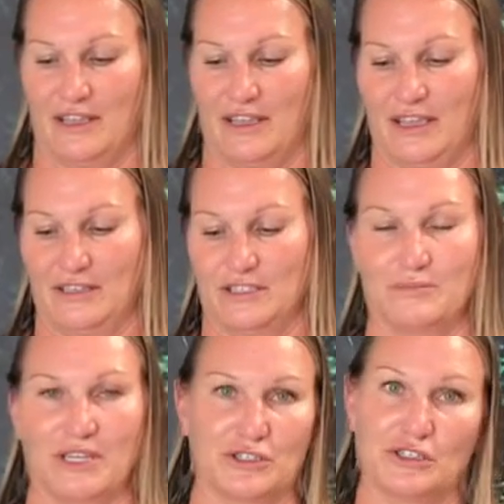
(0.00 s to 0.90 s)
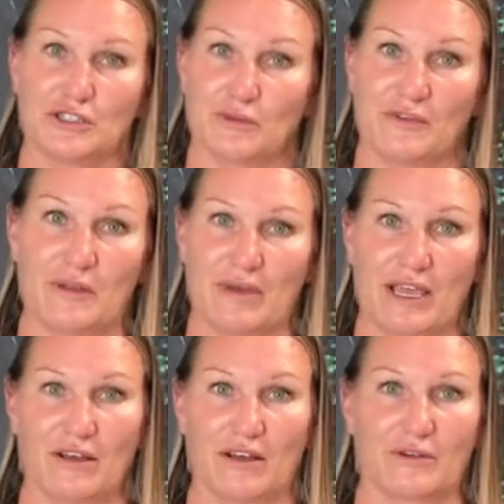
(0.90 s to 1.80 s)
And make sure you swivel it
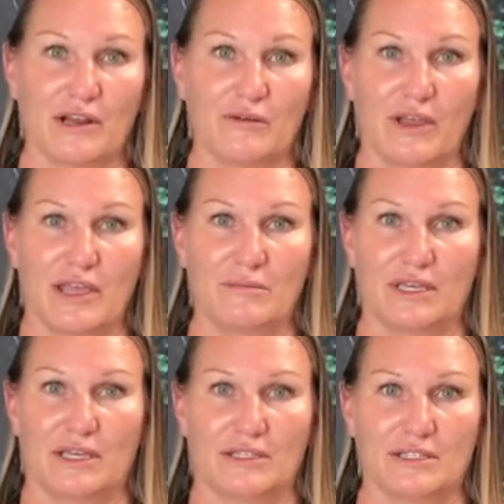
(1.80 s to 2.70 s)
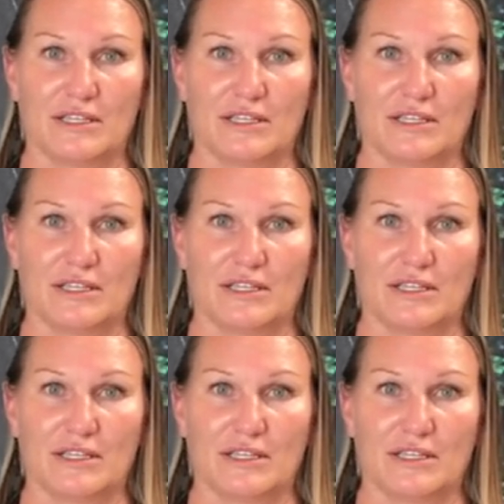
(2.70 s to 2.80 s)
back on right away, because the